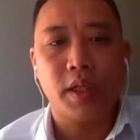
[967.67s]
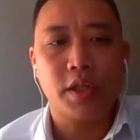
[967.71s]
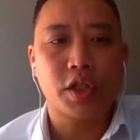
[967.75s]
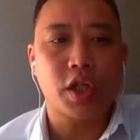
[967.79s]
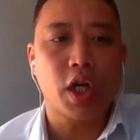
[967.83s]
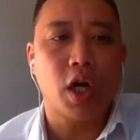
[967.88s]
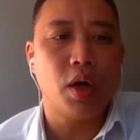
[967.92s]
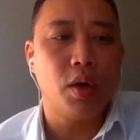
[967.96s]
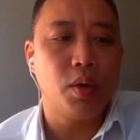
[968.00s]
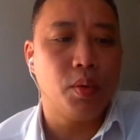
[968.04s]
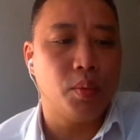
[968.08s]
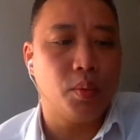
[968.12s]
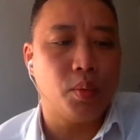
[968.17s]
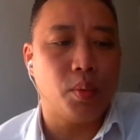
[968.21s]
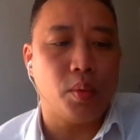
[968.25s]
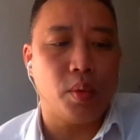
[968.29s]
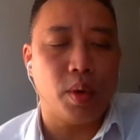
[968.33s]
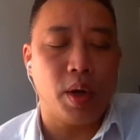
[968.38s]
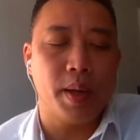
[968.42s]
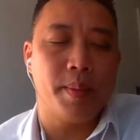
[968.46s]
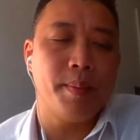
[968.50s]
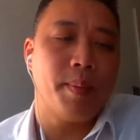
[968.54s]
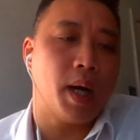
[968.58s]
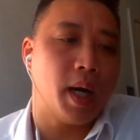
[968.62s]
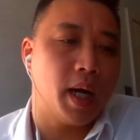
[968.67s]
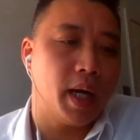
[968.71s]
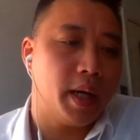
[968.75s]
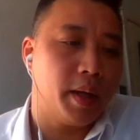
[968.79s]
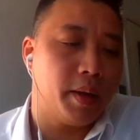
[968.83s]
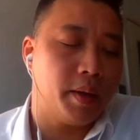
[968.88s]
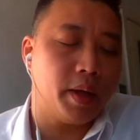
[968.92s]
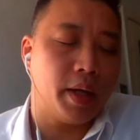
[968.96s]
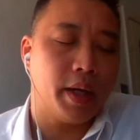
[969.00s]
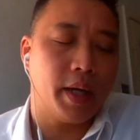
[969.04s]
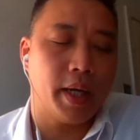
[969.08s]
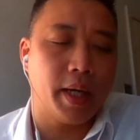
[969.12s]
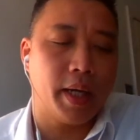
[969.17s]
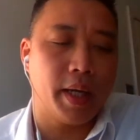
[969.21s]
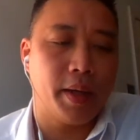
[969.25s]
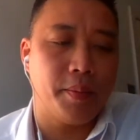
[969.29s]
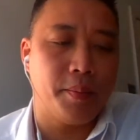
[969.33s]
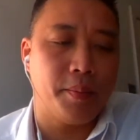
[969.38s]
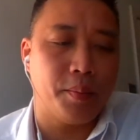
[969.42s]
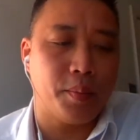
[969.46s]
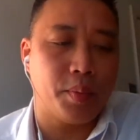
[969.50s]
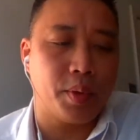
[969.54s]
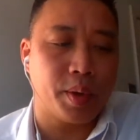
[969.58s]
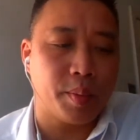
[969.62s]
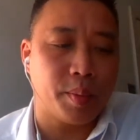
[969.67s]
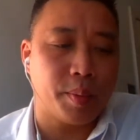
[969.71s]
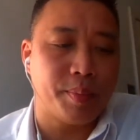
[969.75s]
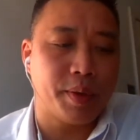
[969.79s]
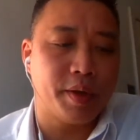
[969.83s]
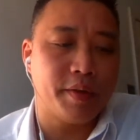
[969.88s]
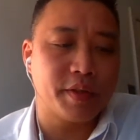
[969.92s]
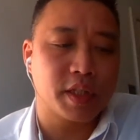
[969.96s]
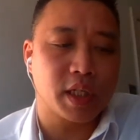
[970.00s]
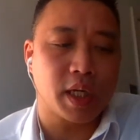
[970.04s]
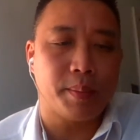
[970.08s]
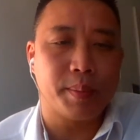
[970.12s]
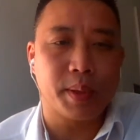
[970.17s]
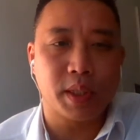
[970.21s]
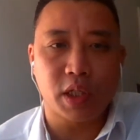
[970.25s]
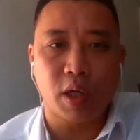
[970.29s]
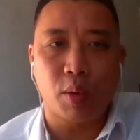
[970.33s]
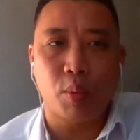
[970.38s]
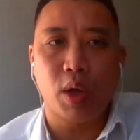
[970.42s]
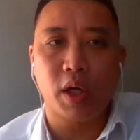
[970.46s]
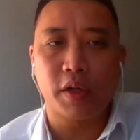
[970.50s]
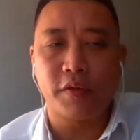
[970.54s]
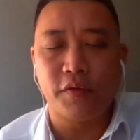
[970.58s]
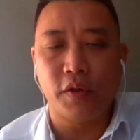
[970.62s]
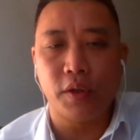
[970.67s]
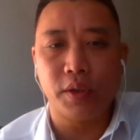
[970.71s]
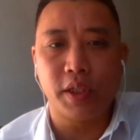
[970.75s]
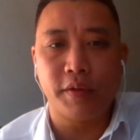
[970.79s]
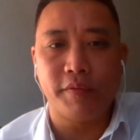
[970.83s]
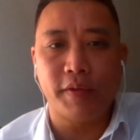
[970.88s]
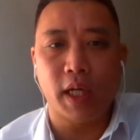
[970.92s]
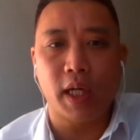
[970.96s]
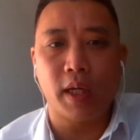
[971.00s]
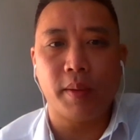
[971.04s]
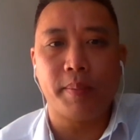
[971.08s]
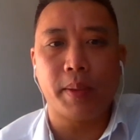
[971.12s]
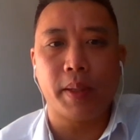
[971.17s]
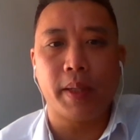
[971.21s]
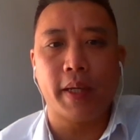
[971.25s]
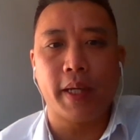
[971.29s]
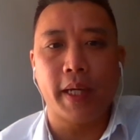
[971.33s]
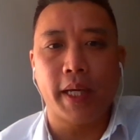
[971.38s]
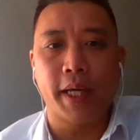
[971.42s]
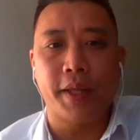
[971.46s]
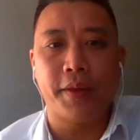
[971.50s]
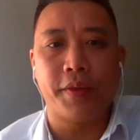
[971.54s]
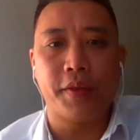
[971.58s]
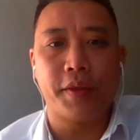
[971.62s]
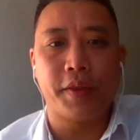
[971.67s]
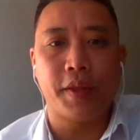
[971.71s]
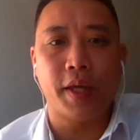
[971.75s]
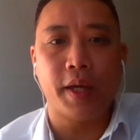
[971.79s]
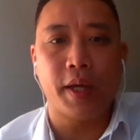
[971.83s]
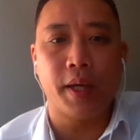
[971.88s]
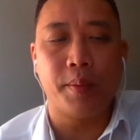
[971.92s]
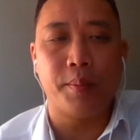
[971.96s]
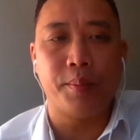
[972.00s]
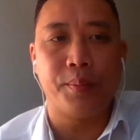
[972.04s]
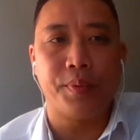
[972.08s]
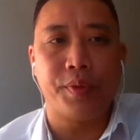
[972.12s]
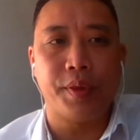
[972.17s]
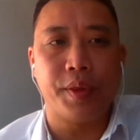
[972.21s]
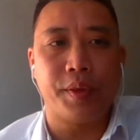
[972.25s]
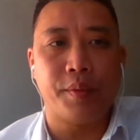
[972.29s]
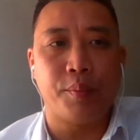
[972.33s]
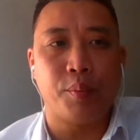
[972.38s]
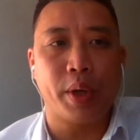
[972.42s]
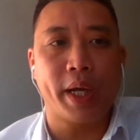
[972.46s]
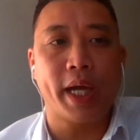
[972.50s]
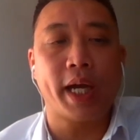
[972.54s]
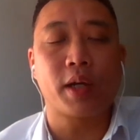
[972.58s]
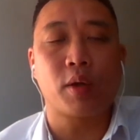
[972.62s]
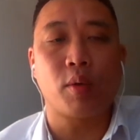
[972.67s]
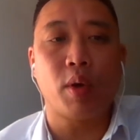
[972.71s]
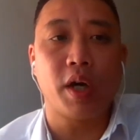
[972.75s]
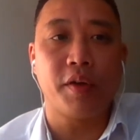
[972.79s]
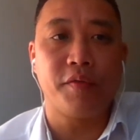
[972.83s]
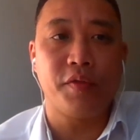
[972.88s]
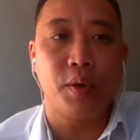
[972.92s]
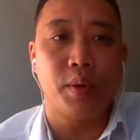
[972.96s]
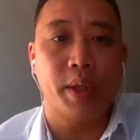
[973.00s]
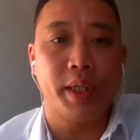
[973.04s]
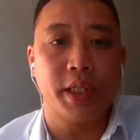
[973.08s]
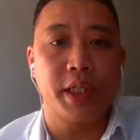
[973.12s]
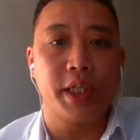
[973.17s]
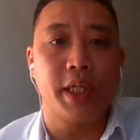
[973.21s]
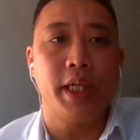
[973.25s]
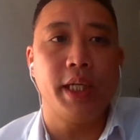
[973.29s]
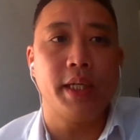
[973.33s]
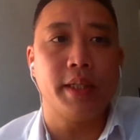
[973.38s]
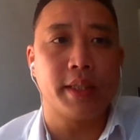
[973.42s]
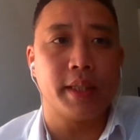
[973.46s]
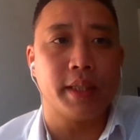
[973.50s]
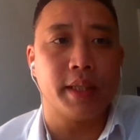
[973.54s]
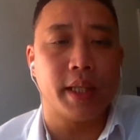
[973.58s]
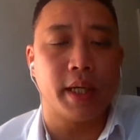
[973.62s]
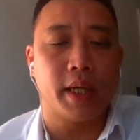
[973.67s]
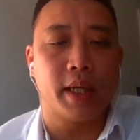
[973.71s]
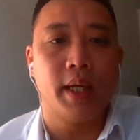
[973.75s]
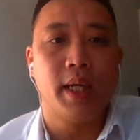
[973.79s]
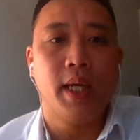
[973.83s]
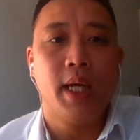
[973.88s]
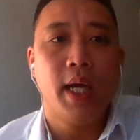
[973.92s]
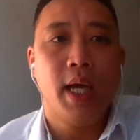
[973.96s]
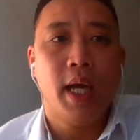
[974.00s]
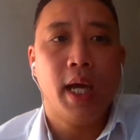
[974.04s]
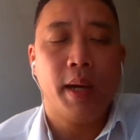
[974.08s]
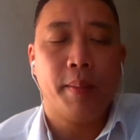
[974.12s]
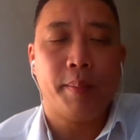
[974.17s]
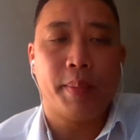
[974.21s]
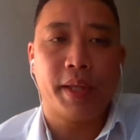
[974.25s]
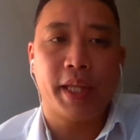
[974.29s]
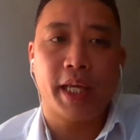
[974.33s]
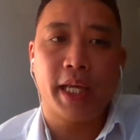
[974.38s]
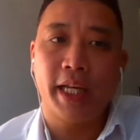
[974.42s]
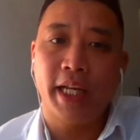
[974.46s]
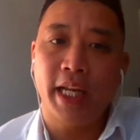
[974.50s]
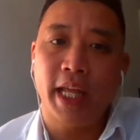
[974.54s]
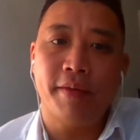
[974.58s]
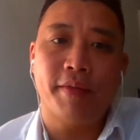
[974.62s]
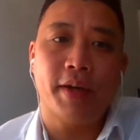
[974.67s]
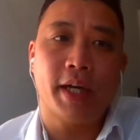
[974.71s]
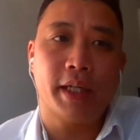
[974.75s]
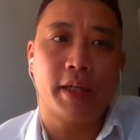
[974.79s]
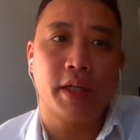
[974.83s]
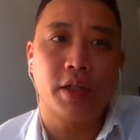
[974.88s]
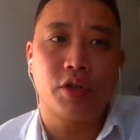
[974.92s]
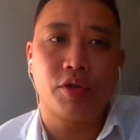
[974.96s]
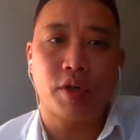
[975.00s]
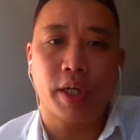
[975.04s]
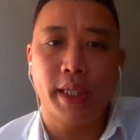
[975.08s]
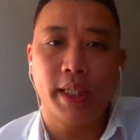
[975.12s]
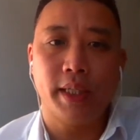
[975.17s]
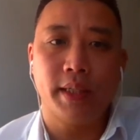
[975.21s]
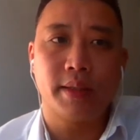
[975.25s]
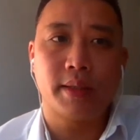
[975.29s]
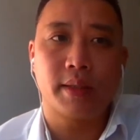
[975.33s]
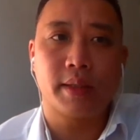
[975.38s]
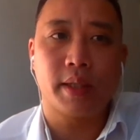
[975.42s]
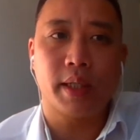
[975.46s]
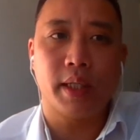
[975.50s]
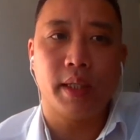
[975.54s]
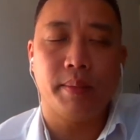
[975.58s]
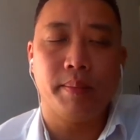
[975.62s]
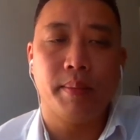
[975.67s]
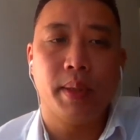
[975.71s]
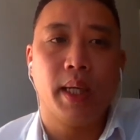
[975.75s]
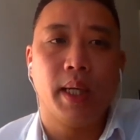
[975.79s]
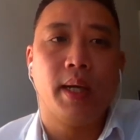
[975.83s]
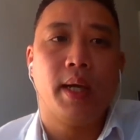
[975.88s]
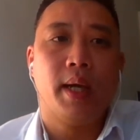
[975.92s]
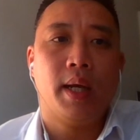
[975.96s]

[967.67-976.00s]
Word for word: So in my um, one of my previous companies, I worked for a developer, and um, we had quite a few engineers in there, but they had never had a training scheme.